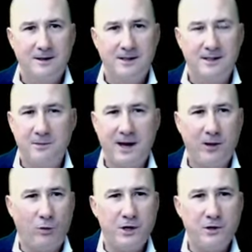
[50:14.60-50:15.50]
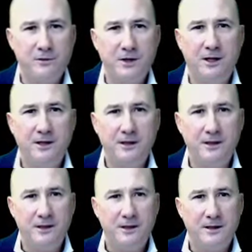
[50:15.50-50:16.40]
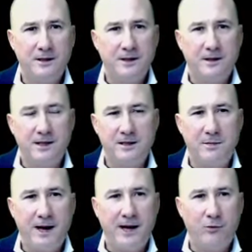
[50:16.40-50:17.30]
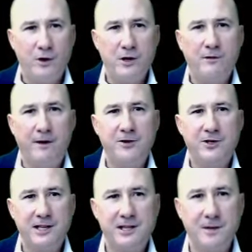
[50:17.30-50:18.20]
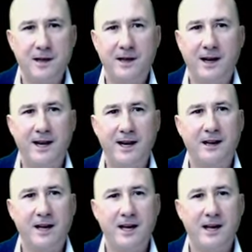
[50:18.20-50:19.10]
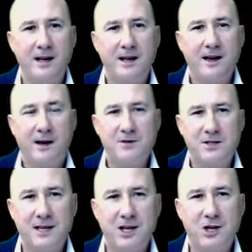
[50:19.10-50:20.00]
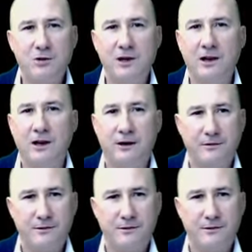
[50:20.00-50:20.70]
Doesn't matter what you've done. Doesn't matter what you've ever said to me that I didn't like. Send you the love.